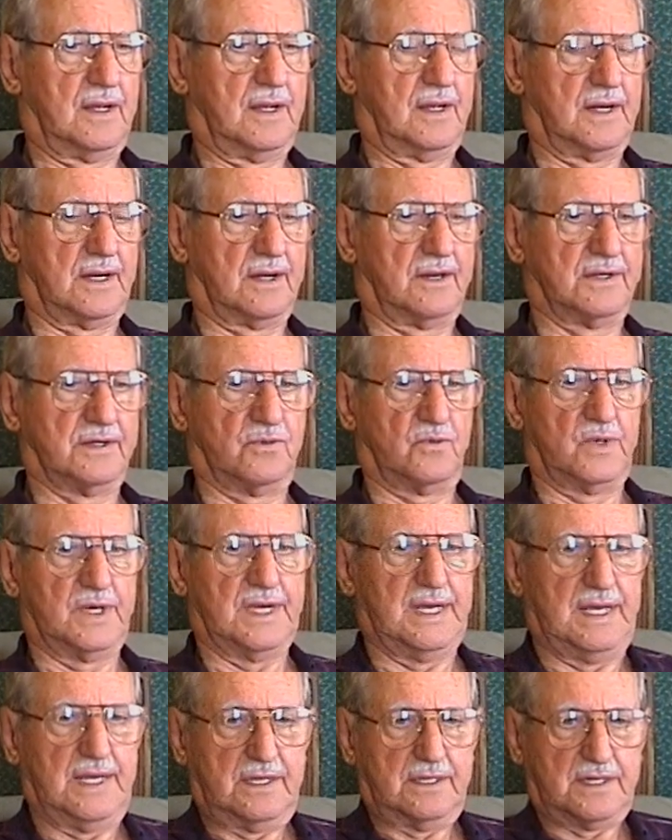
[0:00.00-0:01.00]
And on the
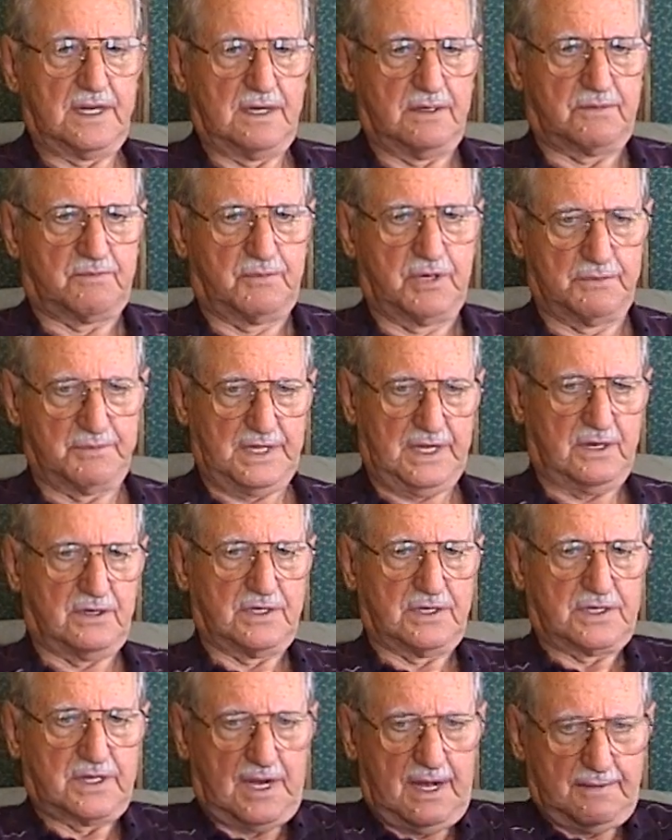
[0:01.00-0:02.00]
way, they put me
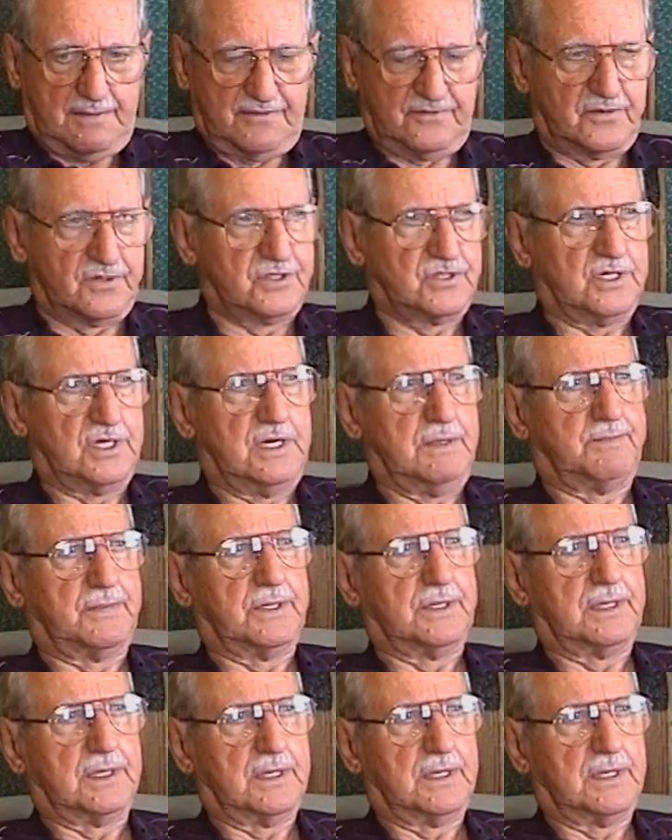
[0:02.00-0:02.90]
on top of a jeep,